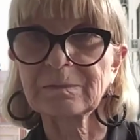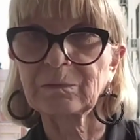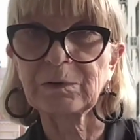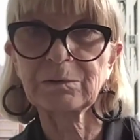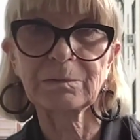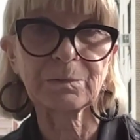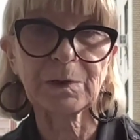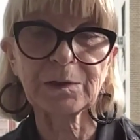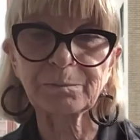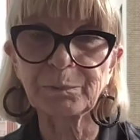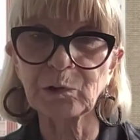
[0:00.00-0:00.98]
we
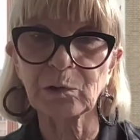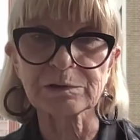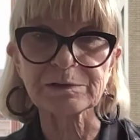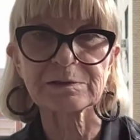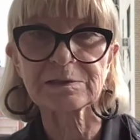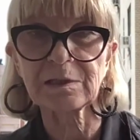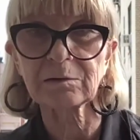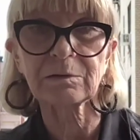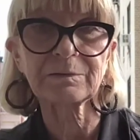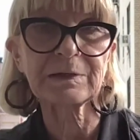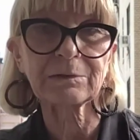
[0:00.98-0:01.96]
write books,
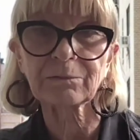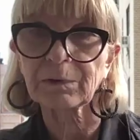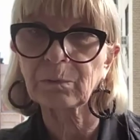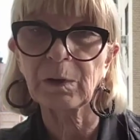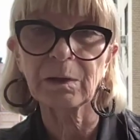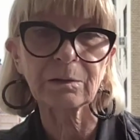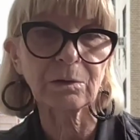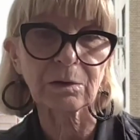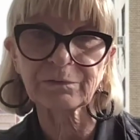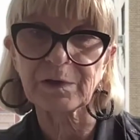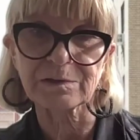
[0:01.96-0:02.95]
etc., that require a
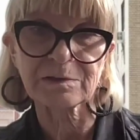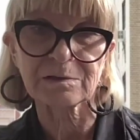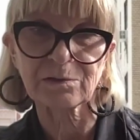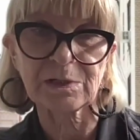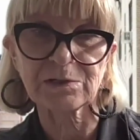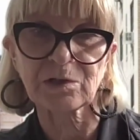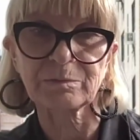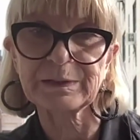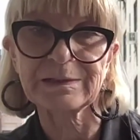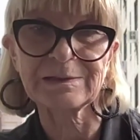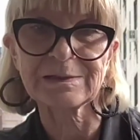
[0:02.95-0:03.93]
lot of concentration,
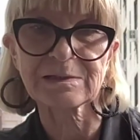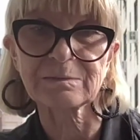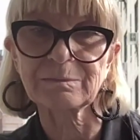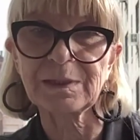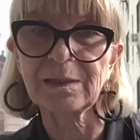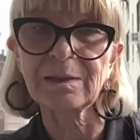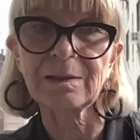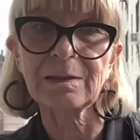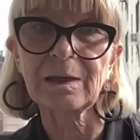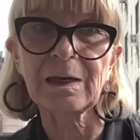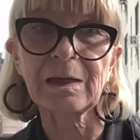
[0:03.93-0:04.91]
but it doesn't mean
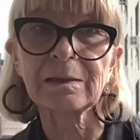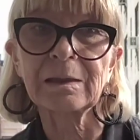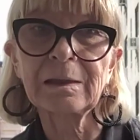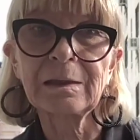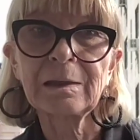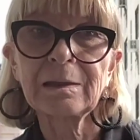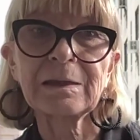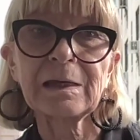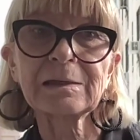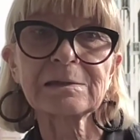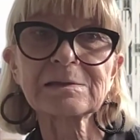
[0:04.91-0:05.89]
that
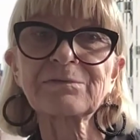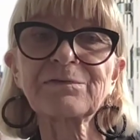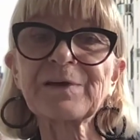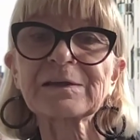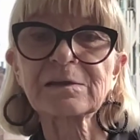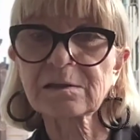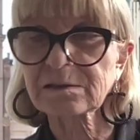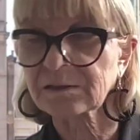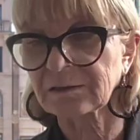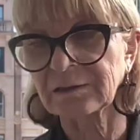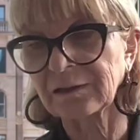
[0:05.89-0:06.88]
is affecting us in